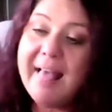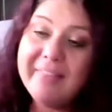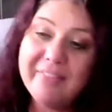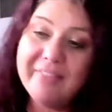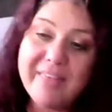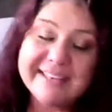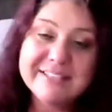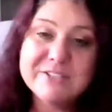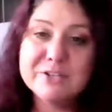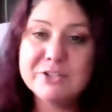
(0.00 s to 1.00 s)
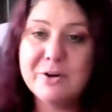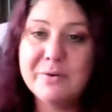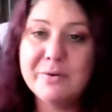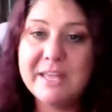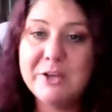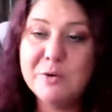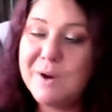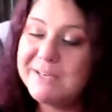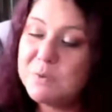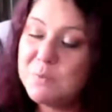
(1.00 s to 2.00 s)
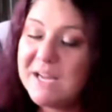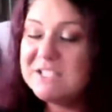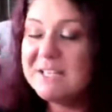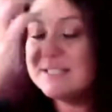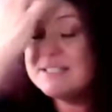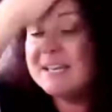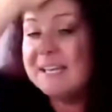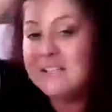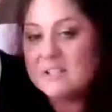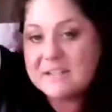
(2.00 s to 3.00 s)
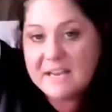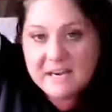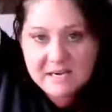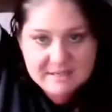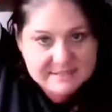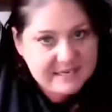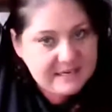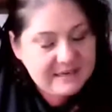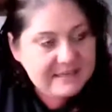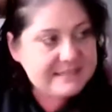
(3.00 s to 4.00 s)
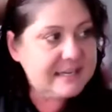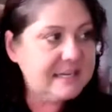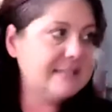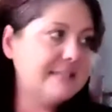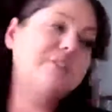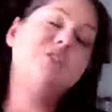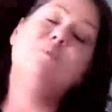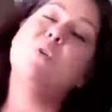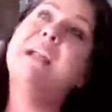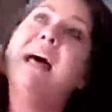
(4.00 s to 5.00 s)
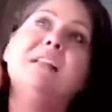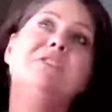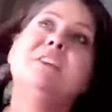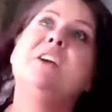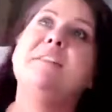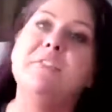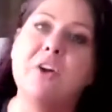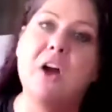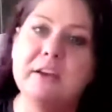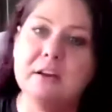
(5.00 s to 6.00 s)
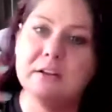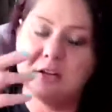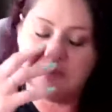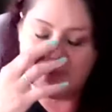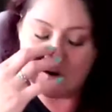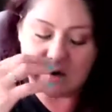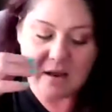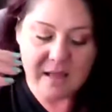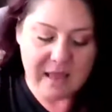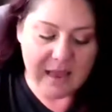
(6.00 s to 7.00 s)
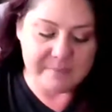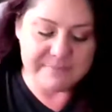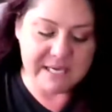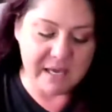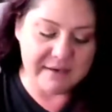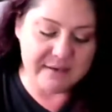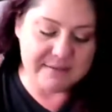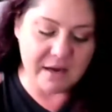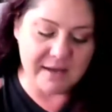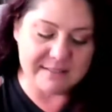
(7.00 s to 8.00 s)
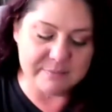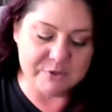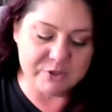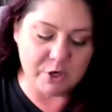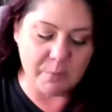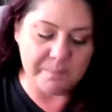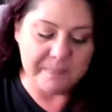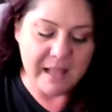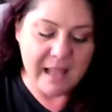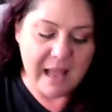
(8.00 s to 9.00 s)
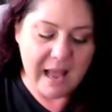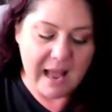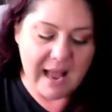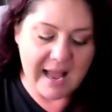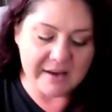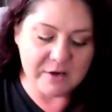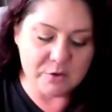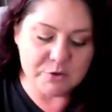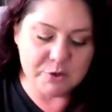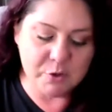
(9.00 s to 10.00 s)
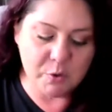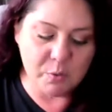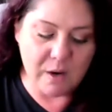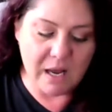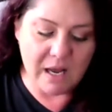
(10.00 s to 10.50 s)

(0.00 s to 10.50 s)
That is a show that you want to watch because it's going to get you thinking. It's going to send you more knowledge than you ever thought you could look for. I'm telling you, it's an awesome show. On to